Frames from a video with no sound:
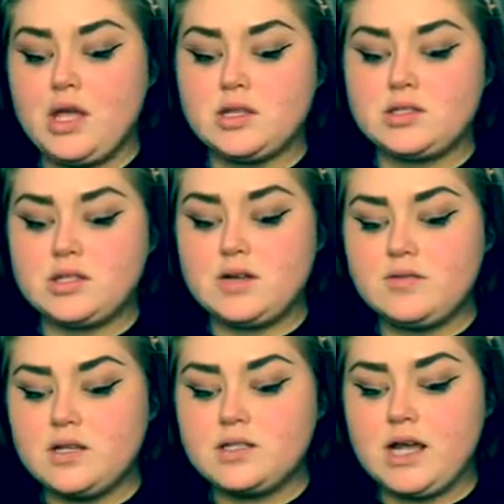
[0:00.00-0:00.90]
the stuff
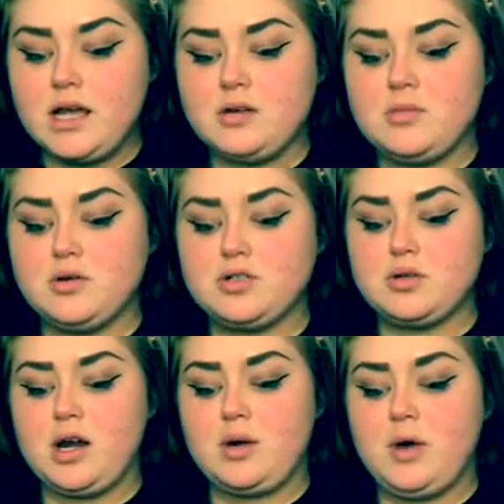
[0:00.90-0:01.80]
that TANA MONGEAU
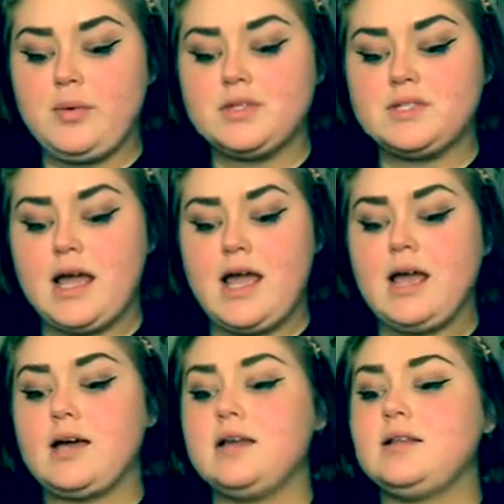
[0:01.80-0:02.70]
got away with saying,